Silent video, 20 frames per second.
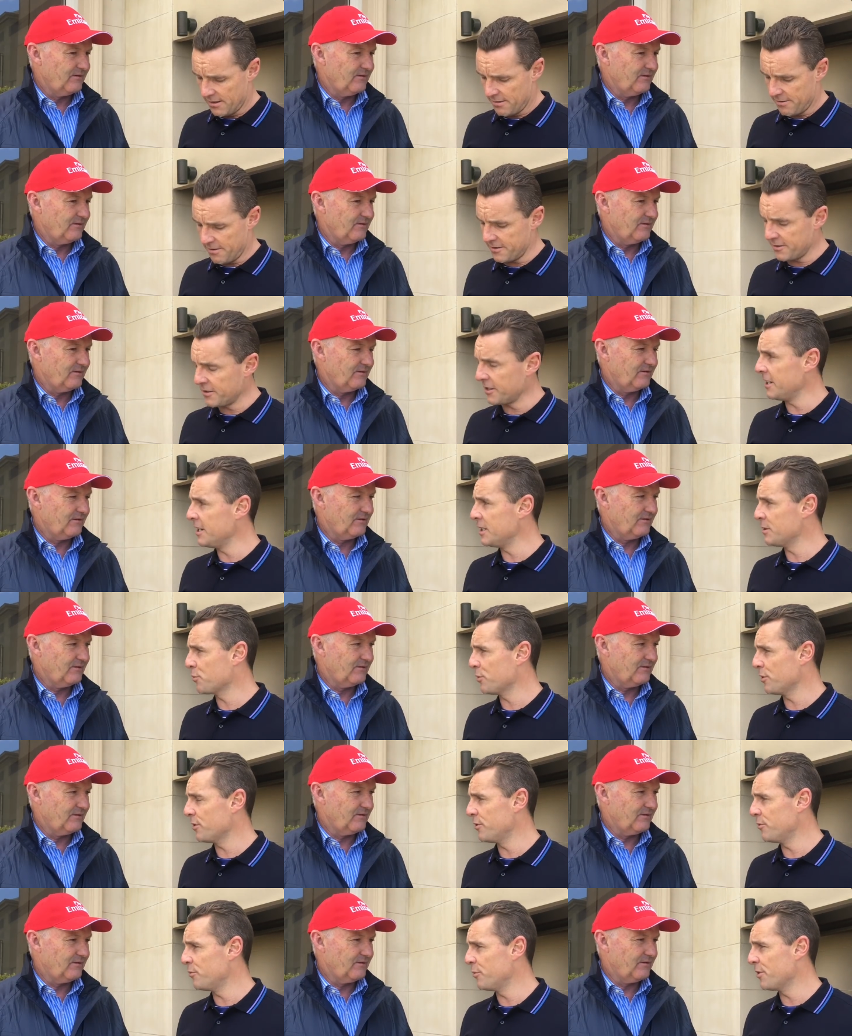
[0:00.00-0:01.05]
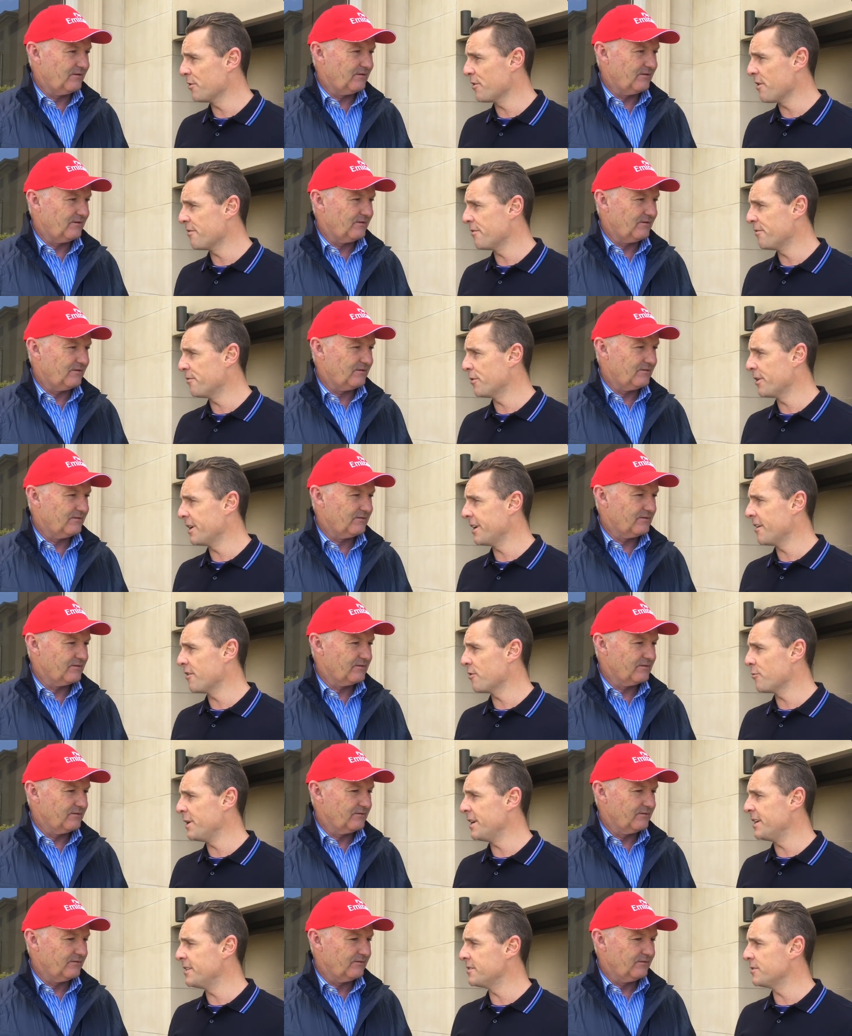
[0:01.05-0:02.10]
Speaker 1: Thousand Guineas prelude winner over
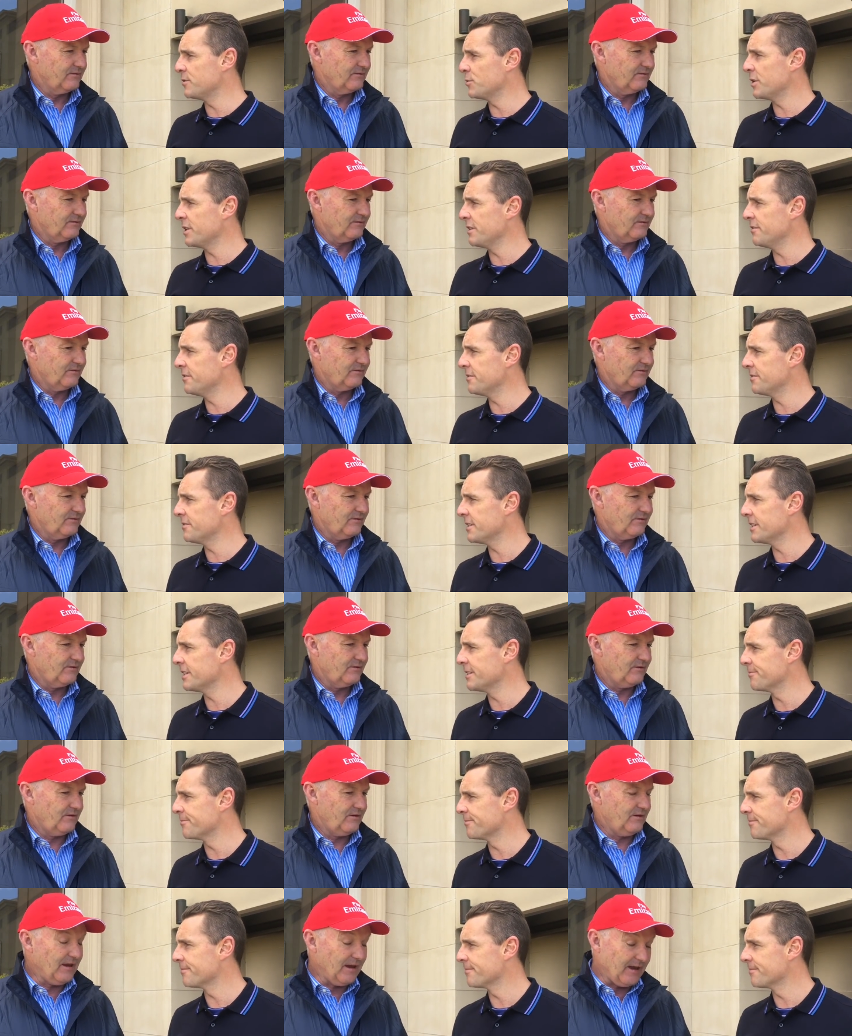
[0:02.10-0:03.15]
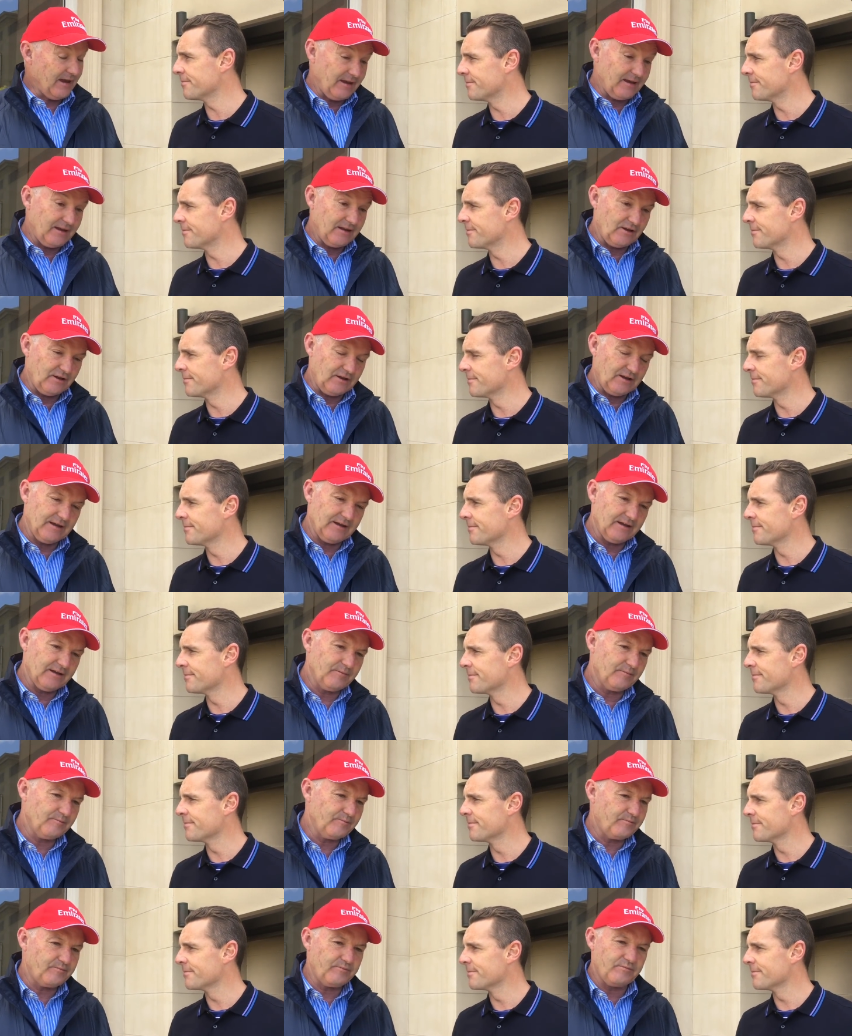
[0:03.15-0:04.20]
1400 metres in 2015.
Speaker 2: Yeah,
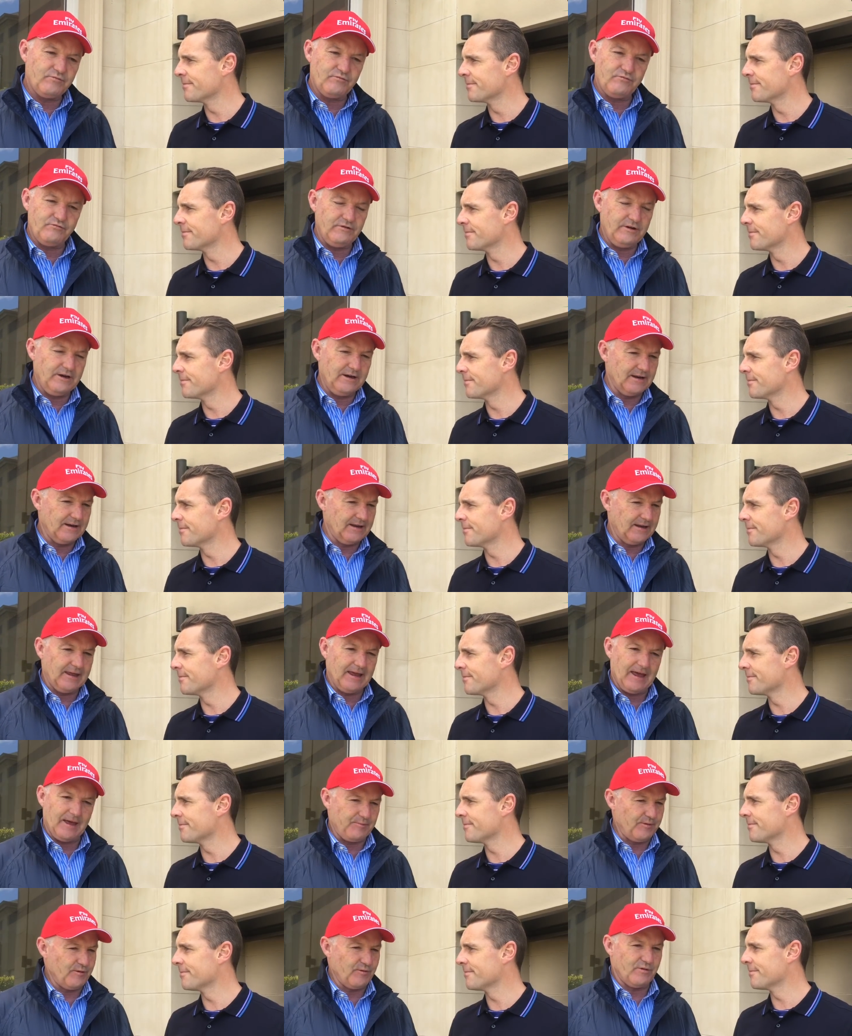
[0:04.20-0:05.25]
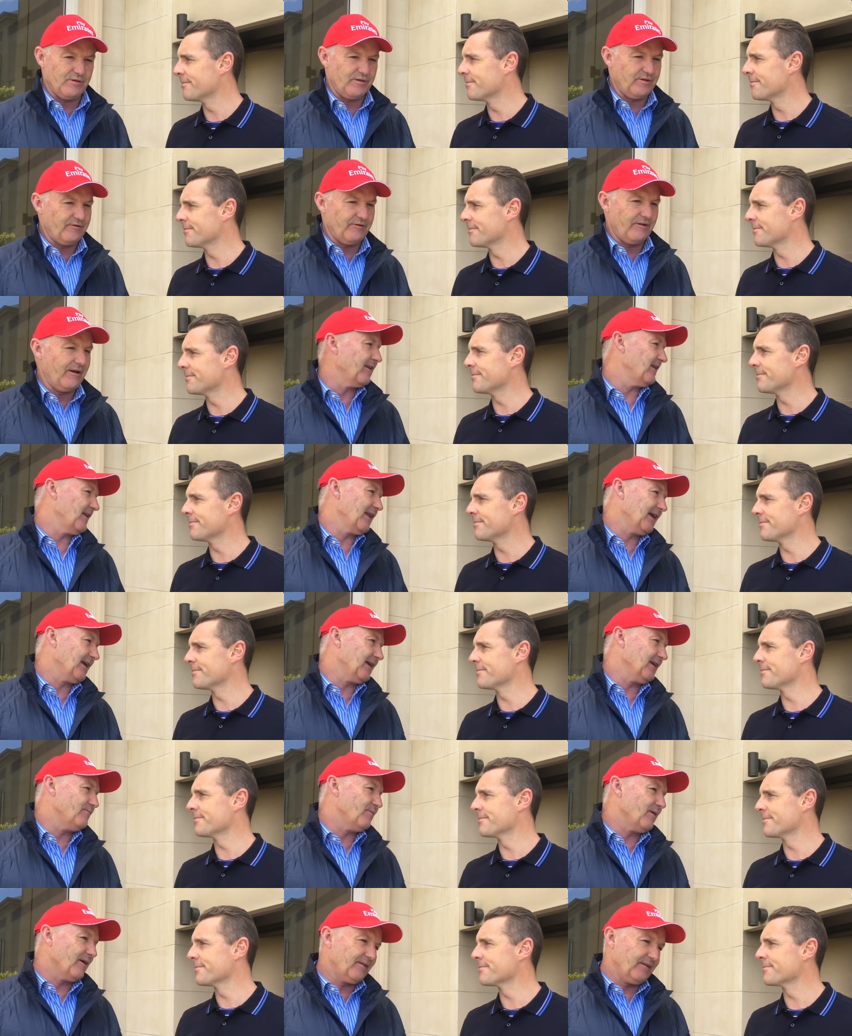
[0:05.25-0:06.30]
um, really happy with her
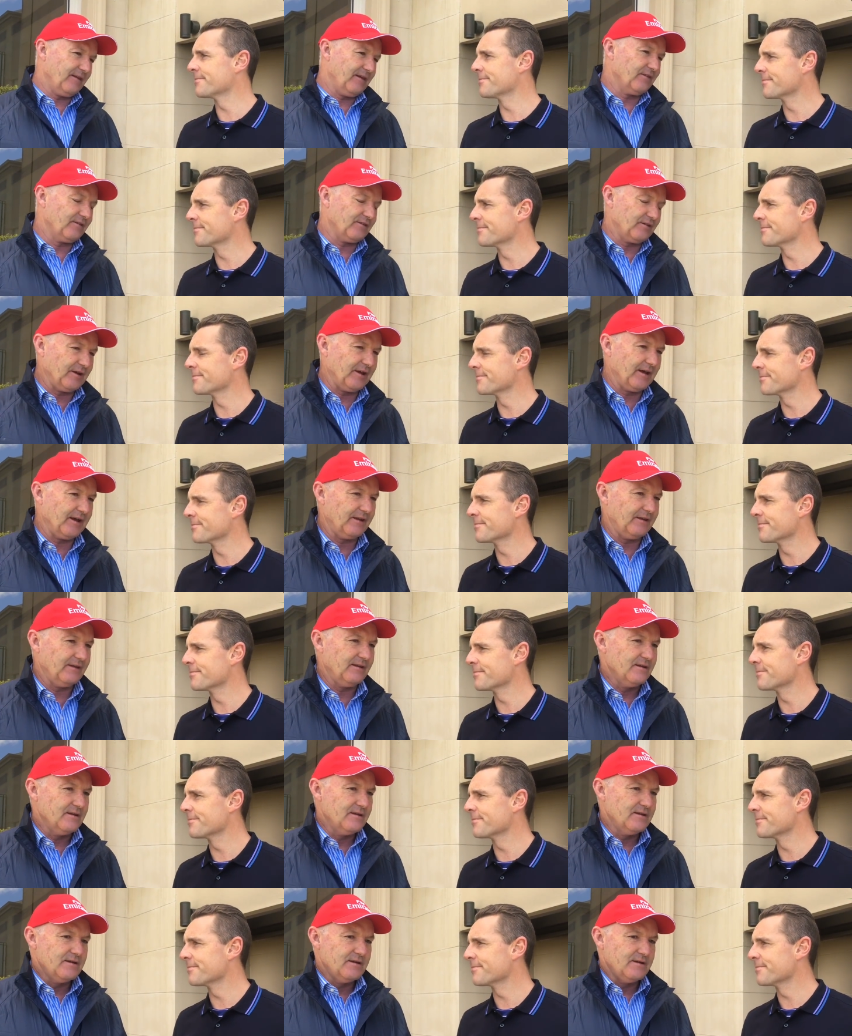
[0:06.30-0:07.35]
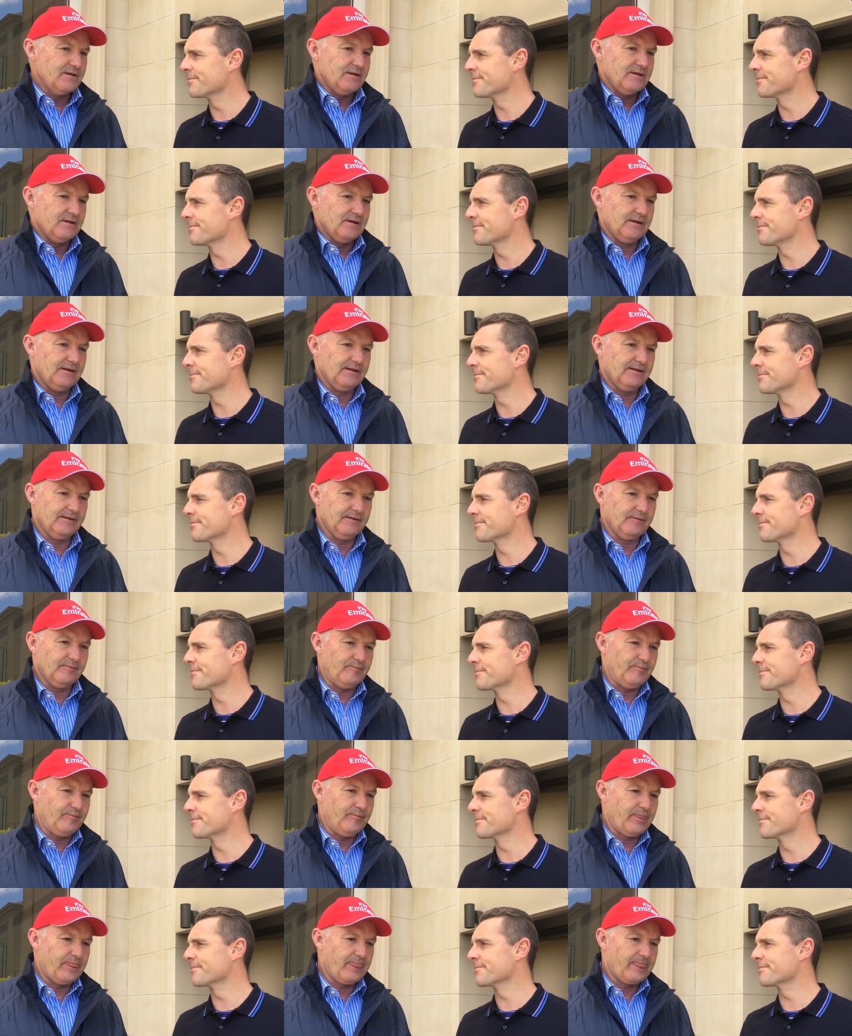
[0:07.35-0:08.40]
unlucky run the other day. Um,